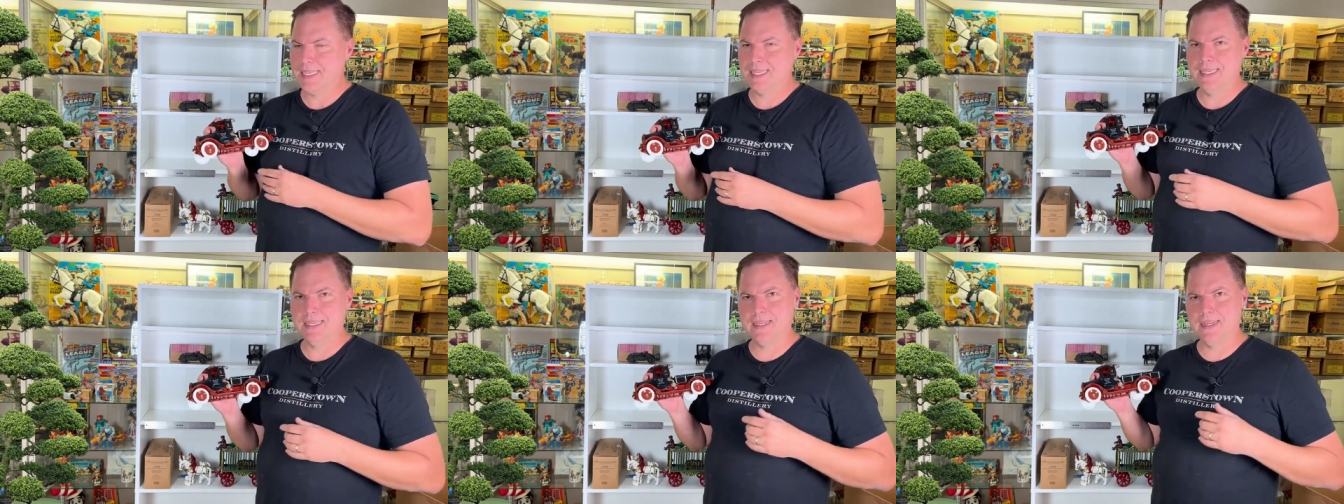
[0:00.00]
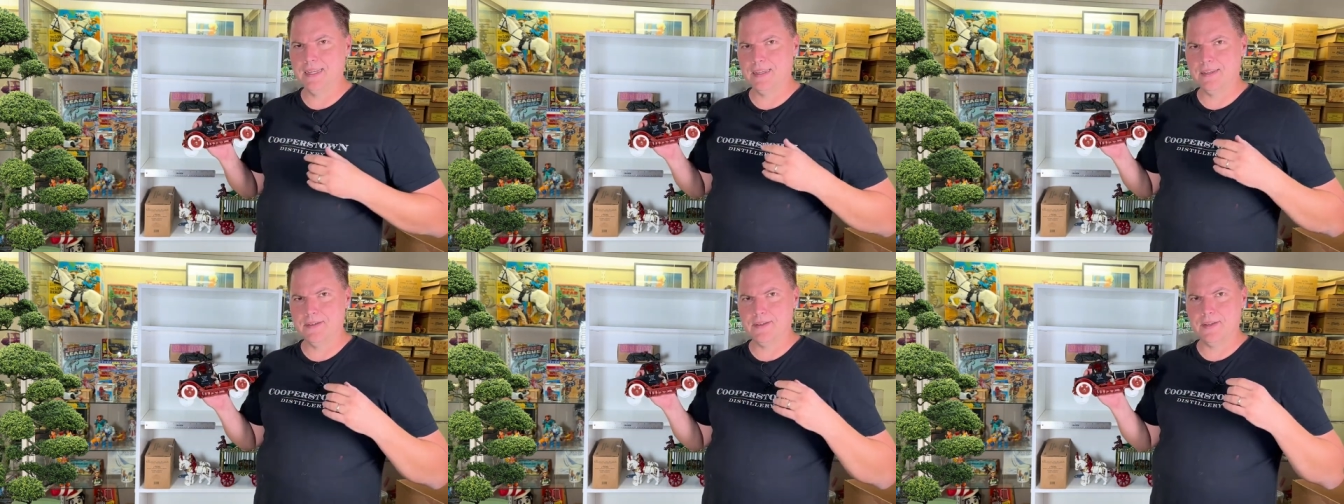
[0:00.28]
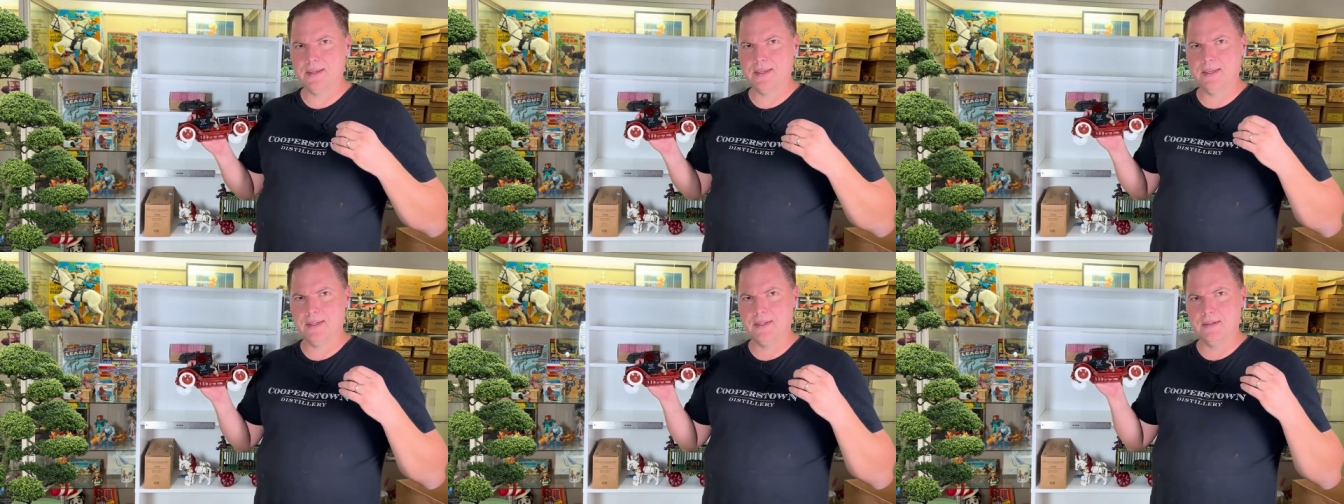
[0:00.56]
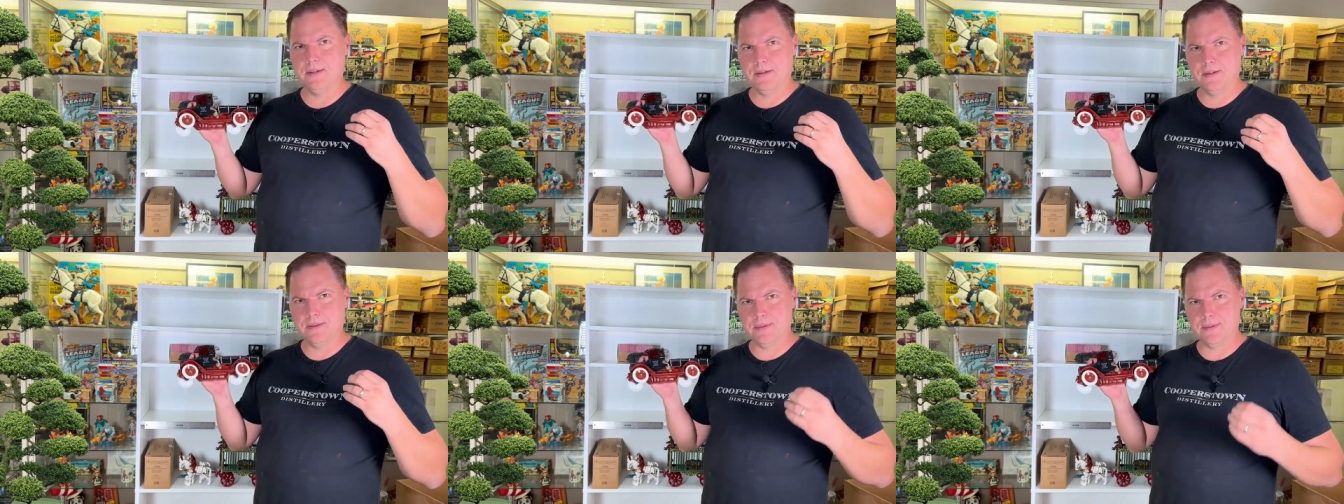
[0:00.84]
it is
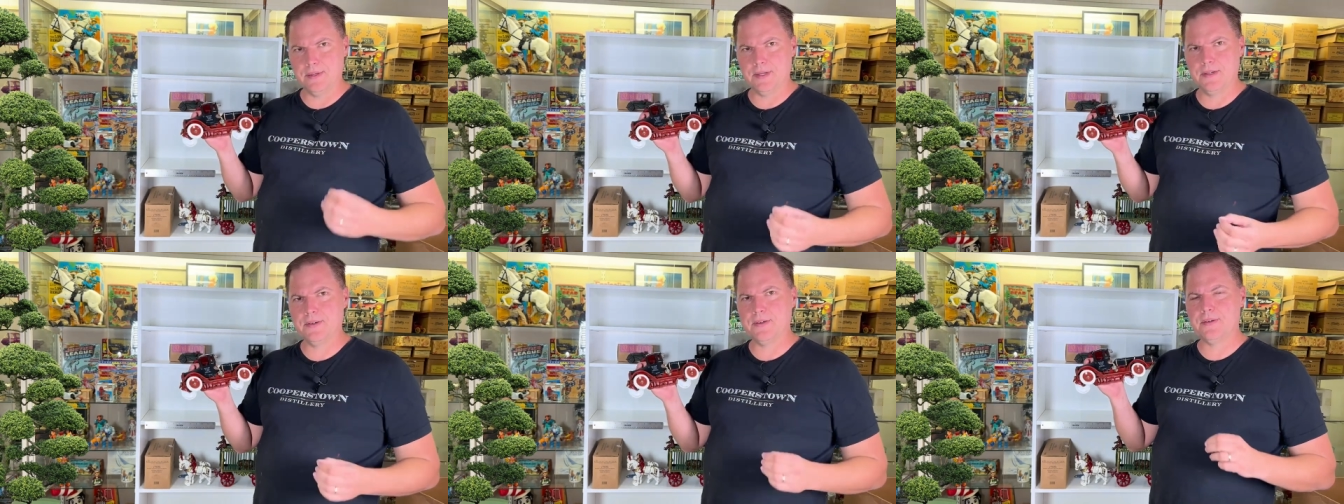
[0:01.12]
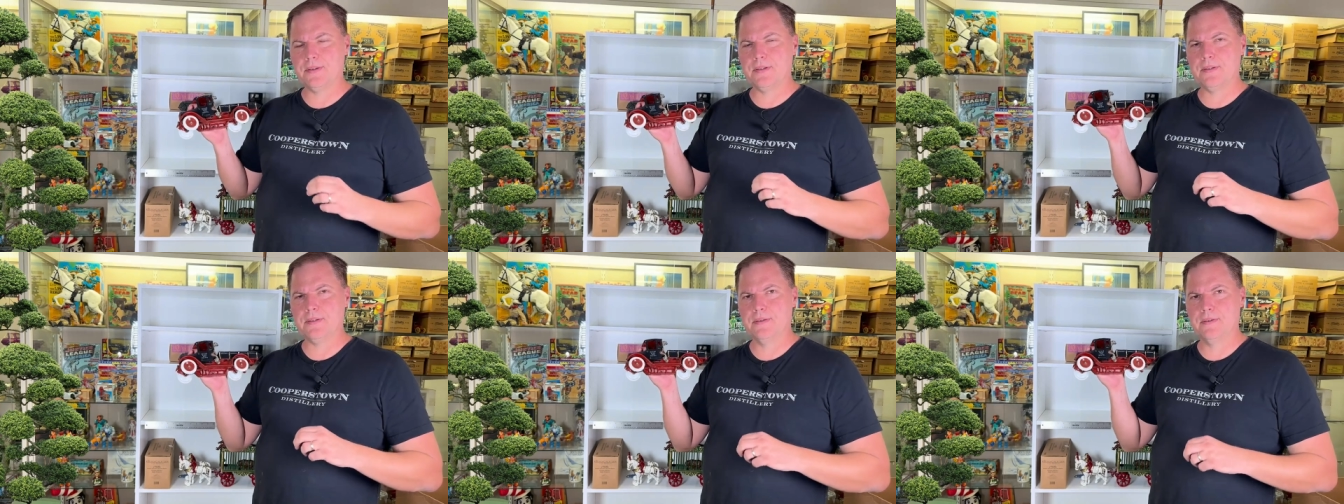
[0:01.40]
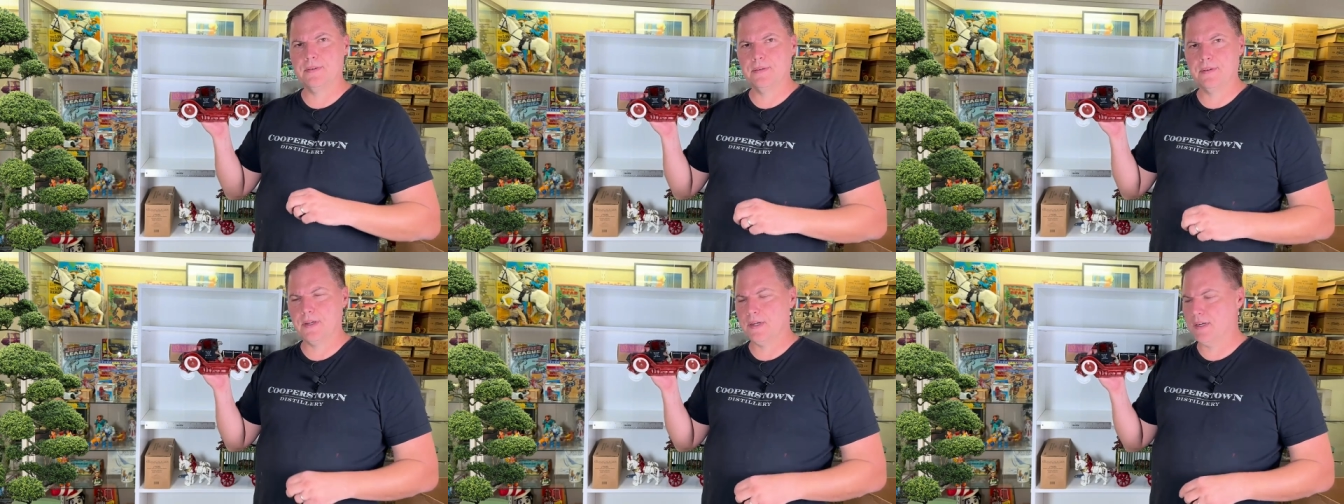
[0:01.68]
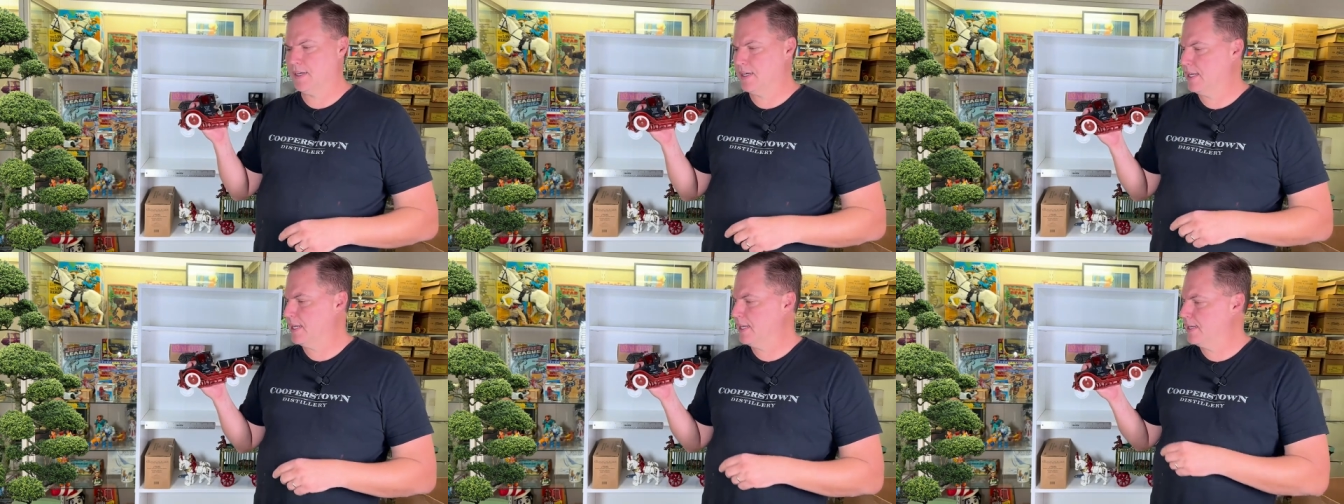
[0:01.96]
a original
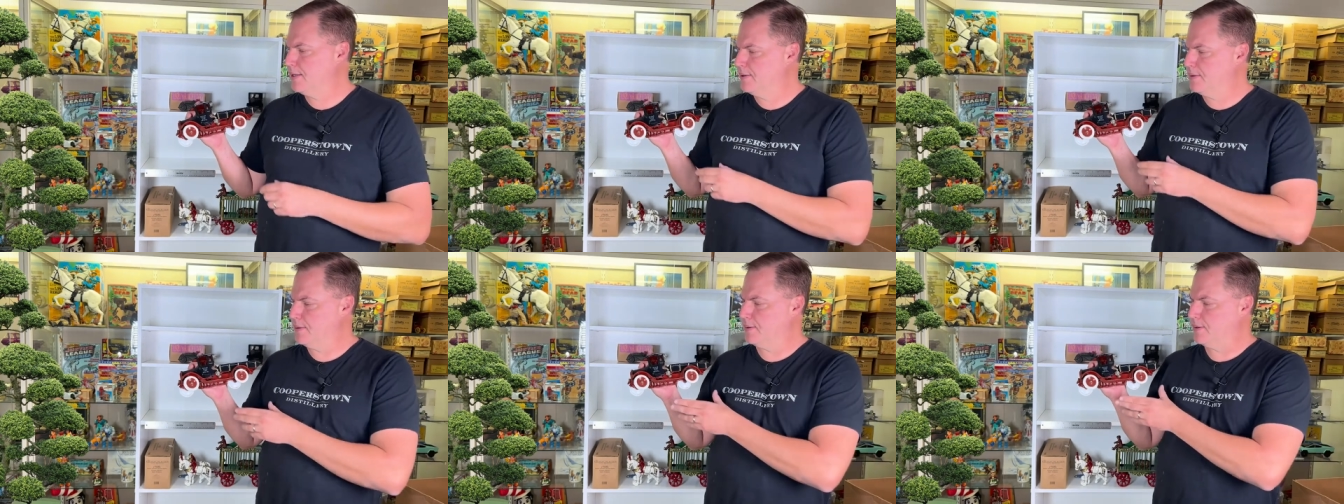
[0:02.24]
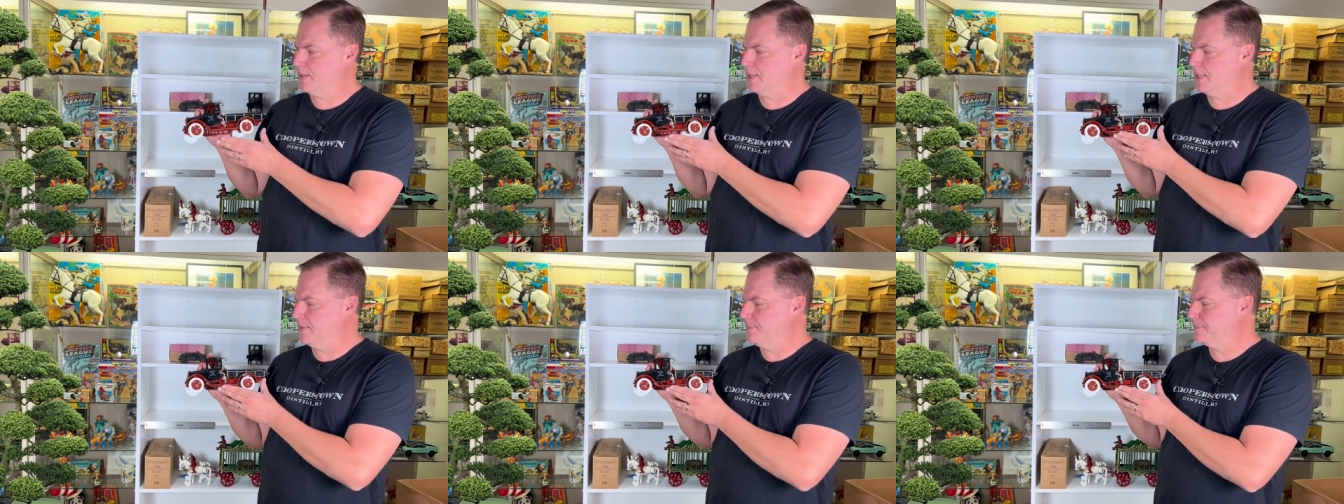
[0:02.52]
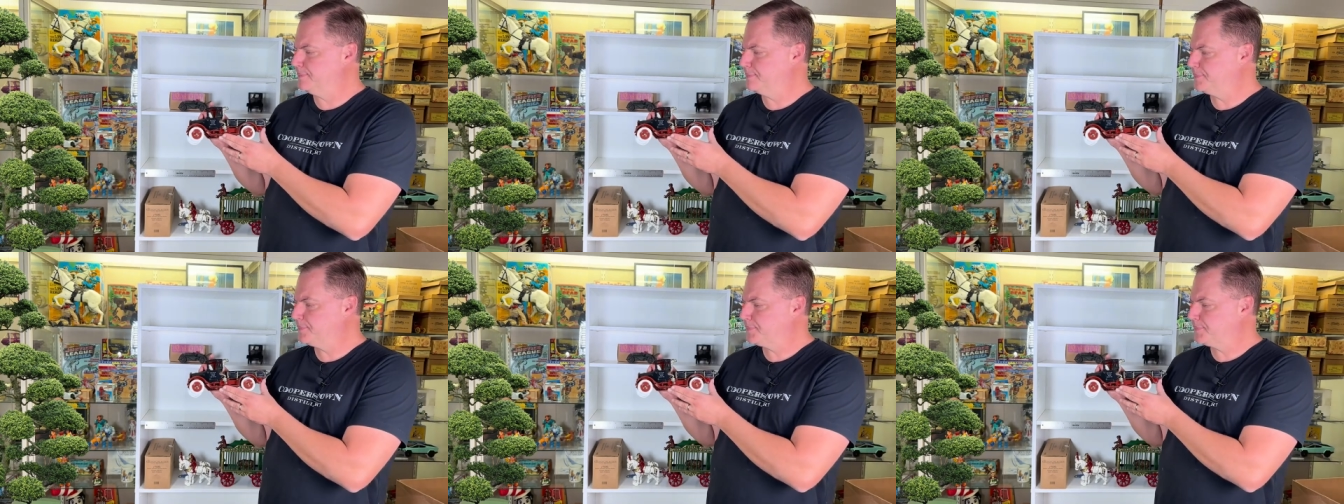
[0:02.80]
arcade toy,